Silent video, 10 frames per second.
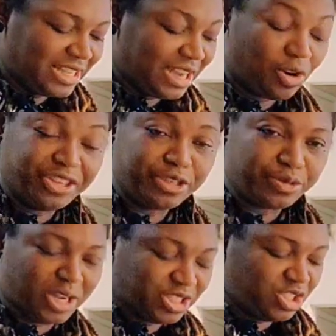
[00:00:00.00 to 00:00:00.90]
according to
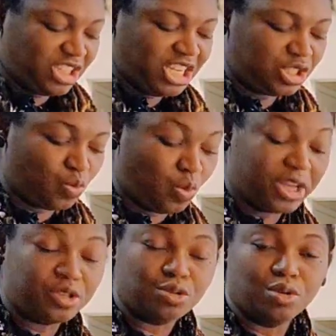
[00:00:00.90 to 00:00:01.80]
her, she
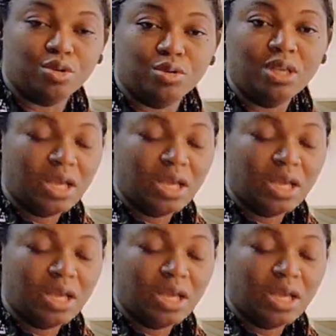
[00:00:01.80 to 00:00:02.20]
went to